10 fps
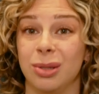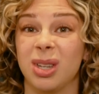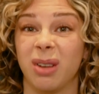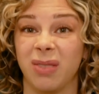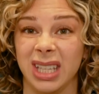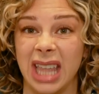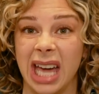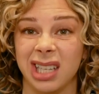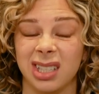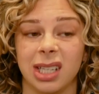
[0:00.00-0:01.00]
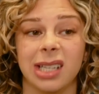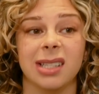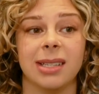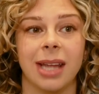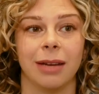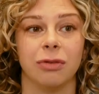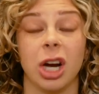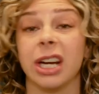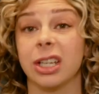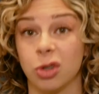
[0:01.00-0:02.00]
stuff like that instead of
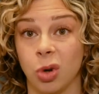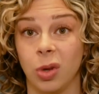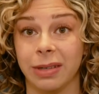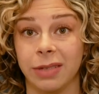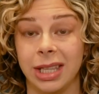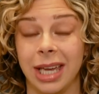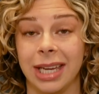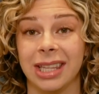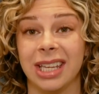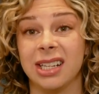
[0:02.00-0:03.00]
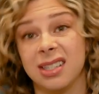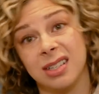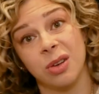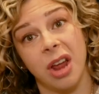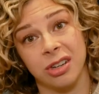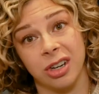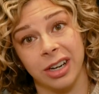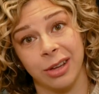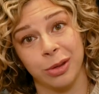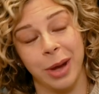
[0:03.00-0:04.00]
try to control everything and then it still not turn
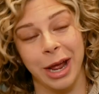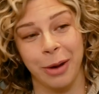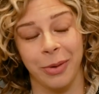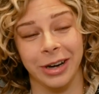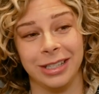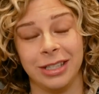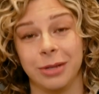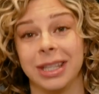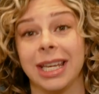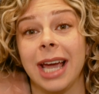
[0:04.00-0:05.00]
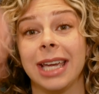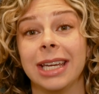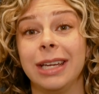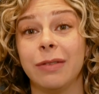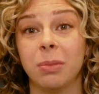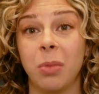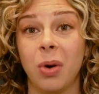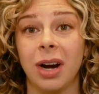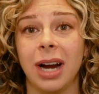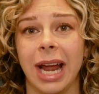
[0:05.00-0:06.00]
out the way I want it to. And then I get even
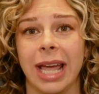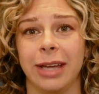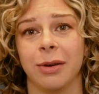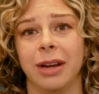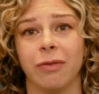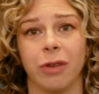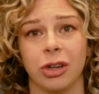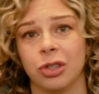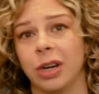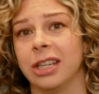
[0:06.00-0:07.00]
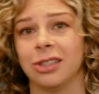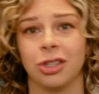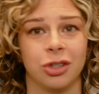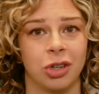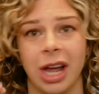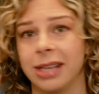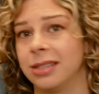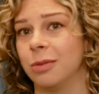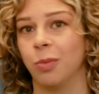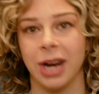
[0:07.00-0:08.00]
more angry, frustrated,
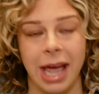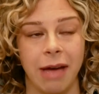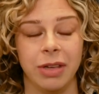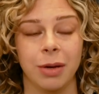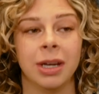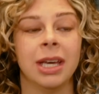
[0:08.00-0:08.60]
stressed, what have you.